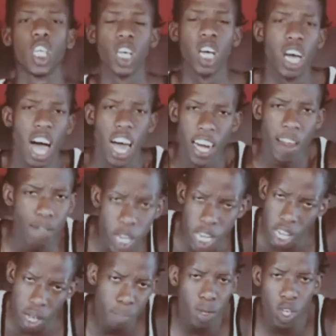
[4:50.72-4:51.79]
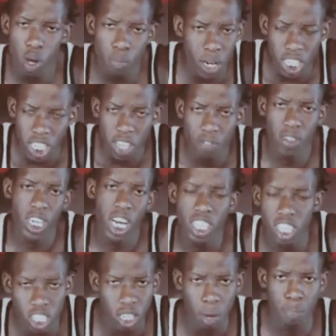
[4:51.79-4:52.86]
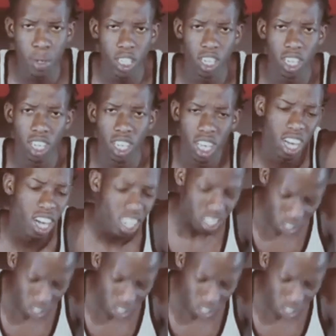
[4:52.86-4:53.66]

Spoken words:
your days is coming right now in this